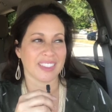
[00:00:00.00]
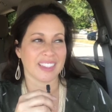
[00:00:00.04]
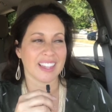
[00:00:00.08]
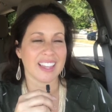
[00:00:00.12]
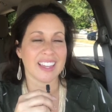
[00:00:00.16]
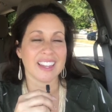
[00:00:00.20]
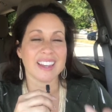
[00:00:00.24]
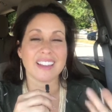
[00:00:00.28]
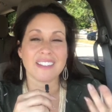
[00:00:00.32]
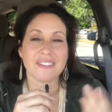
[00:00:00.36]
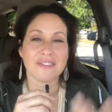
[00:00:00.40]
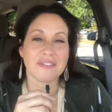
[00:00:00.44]

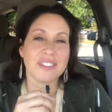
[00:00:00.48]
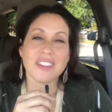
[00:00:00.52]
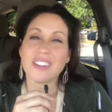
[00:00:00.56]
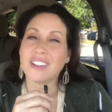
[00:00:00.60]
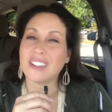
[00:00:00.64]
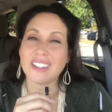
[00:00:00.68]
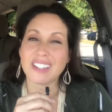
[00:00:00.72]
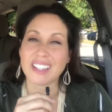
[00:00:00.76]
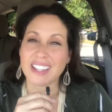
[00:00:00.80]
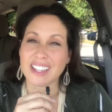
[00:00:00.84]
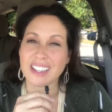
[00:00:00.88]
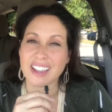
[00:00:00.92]
and I
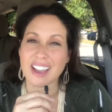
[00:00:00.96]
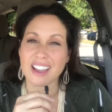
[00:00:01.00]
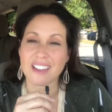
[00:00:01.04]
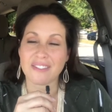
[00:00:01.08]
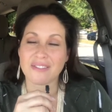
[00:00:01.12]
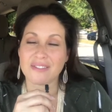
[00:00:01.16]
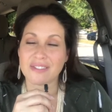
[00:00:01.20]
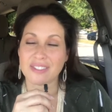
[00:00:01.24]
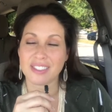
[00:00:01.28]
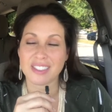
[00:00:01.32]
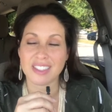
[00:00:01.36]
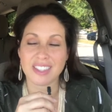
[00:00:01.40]
feel like
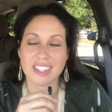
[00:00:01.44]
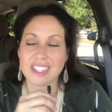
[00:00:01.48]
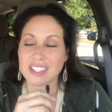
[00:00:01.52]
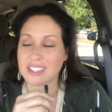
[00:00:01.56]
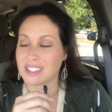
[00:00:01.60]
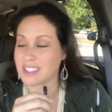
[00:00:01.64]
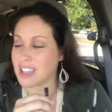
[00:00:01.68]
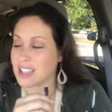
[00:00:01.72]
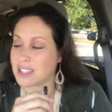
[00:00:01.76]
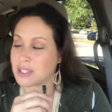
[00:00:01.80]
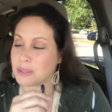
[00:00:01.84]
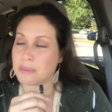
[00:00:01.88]
I've
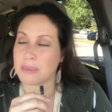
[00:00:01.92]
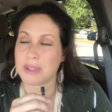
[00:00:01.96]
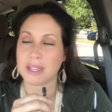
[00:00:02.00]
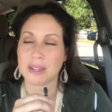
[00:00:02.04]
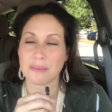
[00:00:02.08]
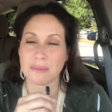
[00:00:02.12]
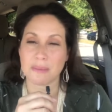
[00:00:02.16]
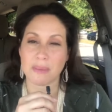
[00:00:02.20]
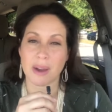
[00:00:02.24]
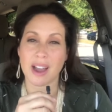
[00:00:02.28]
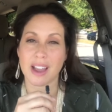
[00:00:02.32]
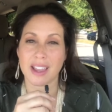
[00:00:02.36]
this has
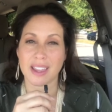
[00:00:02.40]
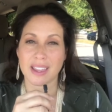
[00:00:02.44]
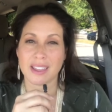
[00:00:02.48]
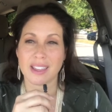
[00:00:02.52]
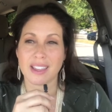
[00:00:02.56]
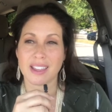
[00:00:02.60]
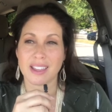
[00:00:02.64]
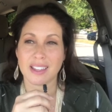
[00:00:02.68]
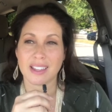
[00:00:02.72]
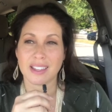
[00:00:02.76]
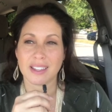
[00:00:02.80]
been my